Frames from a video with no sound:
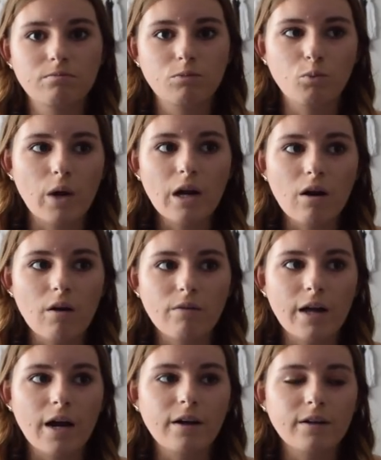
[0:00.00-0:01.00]
wear all
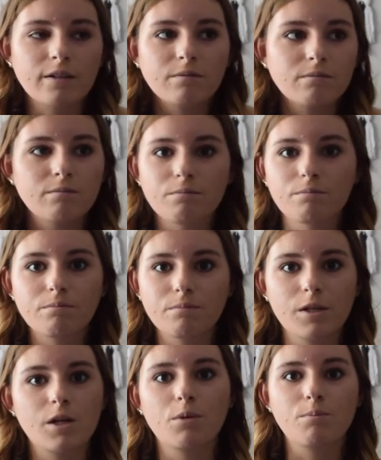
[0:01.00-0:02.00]
that and,
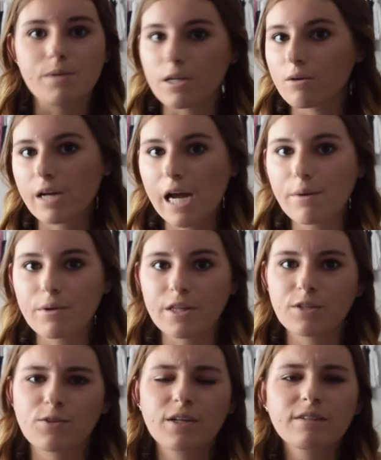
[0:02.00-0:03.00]
you know, be okay with
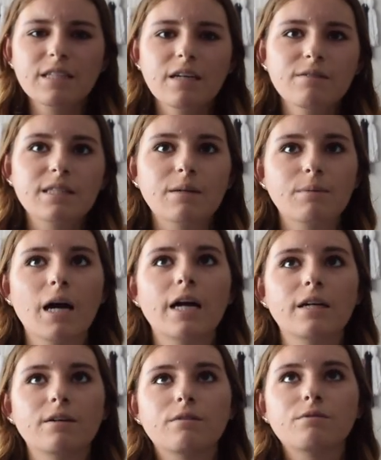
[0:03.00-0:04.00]
it. So you have to have some
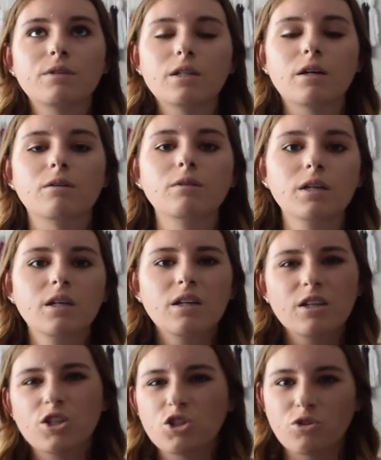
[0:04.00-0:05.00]
kind of, you know,
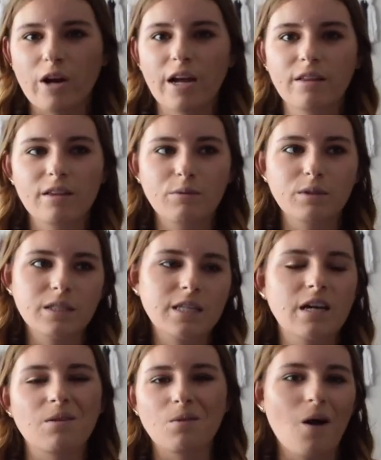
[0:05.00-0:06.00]
strength. I wouldn't
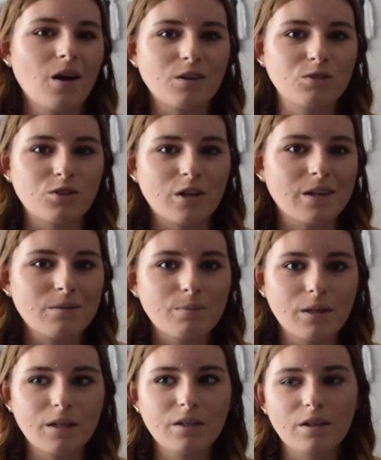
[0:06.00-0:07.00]
say a lot of strength,
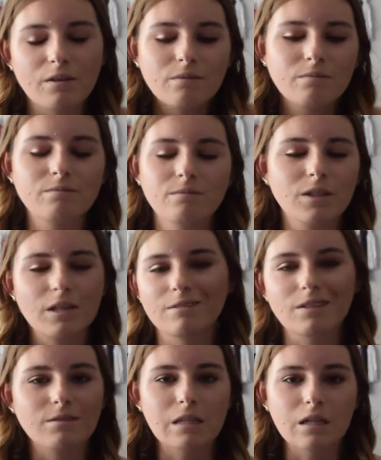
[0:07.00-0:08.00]
but you know, you have
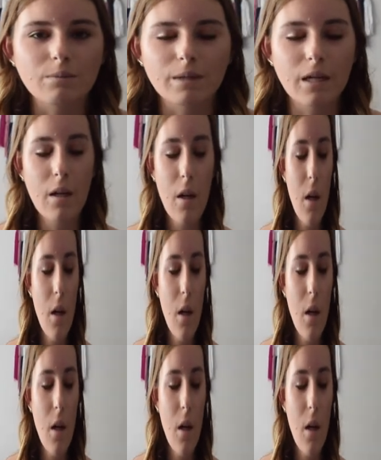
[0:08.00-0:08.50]
to have a little bit.